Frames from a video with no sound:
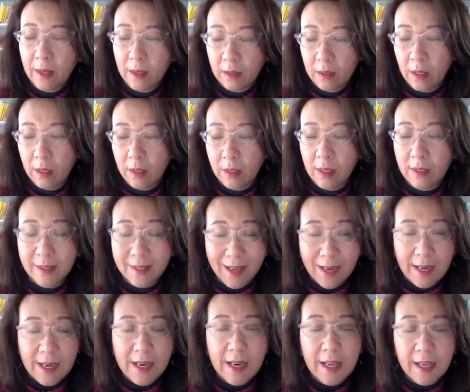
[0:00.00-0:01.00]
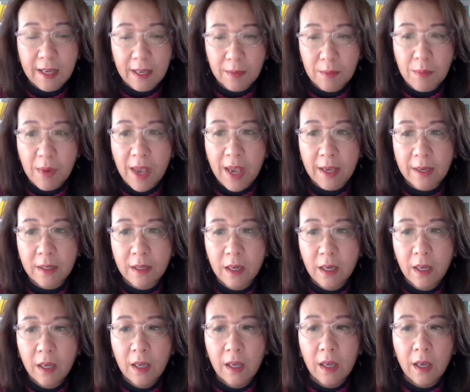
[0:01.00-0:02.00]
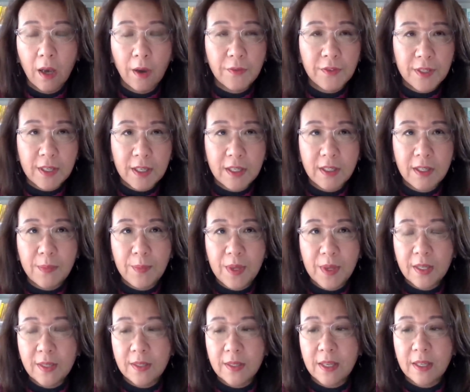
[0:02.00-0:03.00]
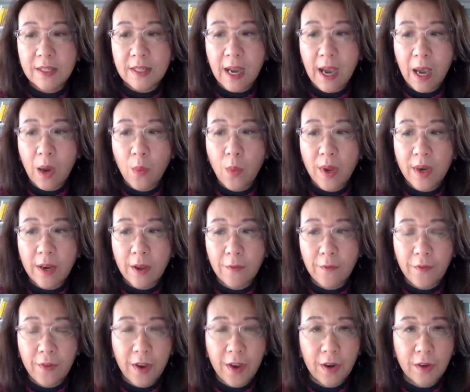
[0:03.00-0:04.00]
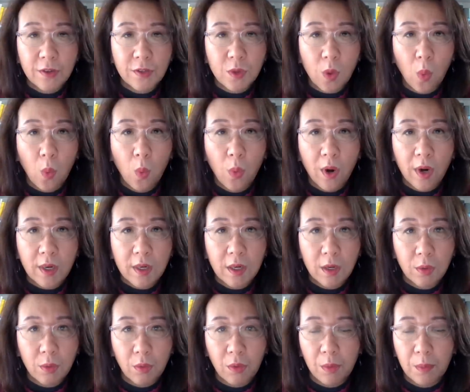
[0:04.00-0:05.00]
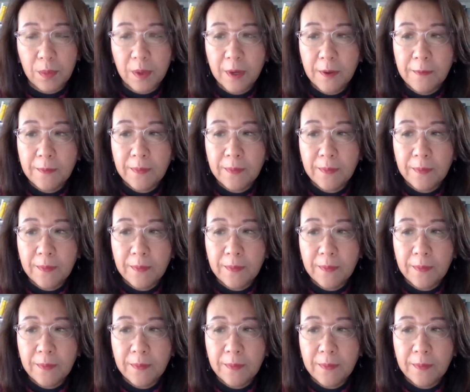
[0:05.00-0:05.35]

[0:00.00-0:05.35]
the, the second in command of C C P's Taiwan Affairs Work Group.